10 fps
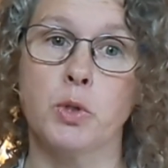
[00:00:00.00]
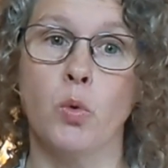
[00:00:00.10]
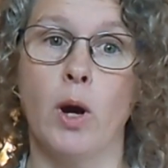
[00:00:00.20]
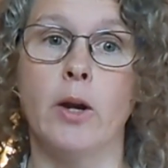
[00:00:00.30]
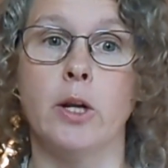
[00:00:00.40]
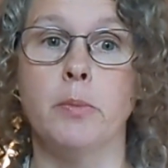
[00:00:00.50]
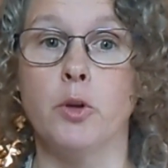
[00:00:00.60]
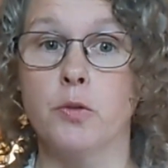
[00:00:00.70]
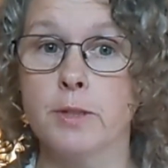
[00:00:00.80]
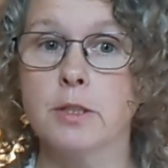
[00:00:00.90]
requiring
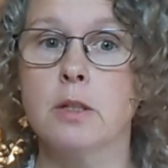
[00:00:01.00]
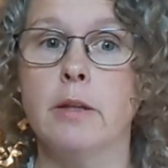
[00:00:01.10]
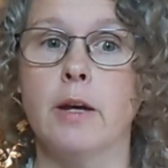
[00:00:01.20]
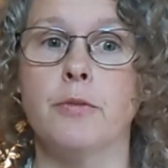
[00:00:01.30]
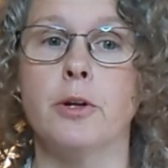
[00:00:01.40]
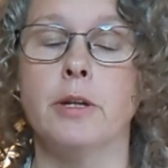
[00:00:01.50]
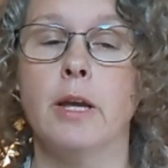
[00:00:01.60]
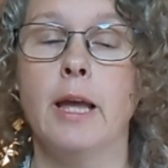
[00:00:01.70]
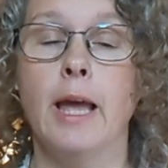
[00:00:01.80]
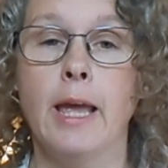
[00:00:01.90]
both physical effort
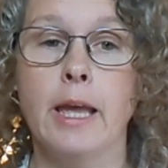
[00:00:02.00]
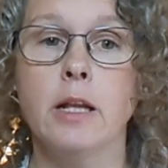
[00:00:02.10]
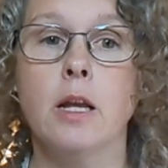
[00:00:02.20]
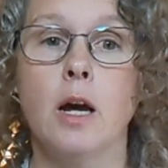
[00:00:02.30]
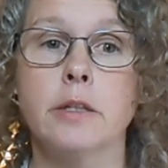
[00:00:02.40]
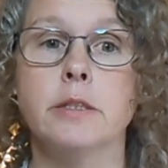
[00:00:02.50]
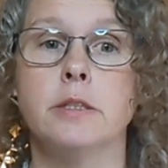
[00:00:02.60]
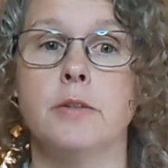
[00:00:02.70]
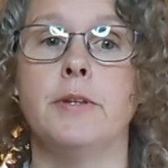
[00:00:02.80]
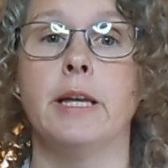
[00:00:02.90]
and
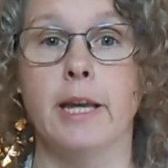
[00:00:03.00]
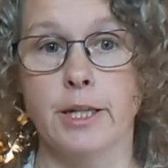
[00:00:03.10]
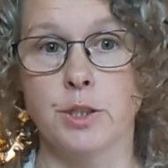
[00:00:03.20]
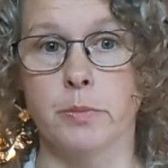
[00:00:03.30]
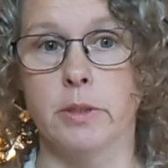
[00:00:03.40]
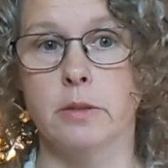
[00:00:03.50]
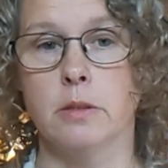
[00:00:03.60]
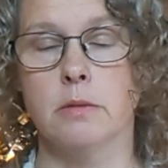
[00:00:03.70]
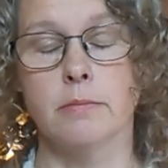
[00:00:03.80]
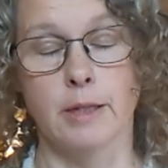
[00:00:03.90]
cognitive
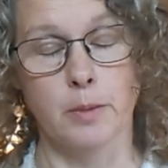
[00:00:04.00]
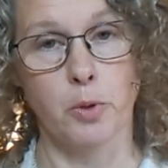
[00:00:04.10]
engagement, like